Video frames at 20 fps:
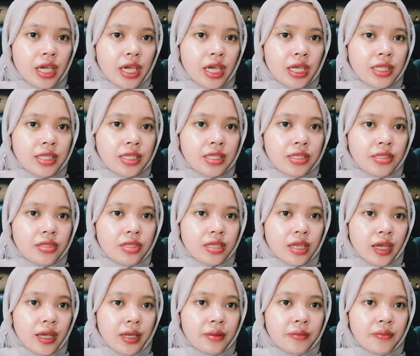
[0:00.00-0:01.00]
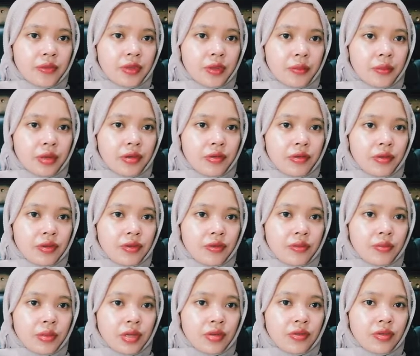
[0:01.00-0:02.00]
at the time the
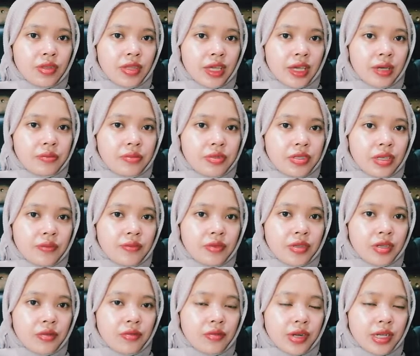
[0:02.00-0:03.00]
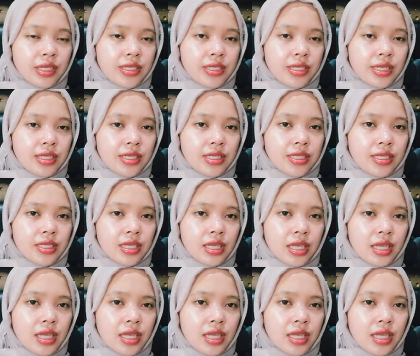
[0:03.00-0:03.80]
maritime debt arises.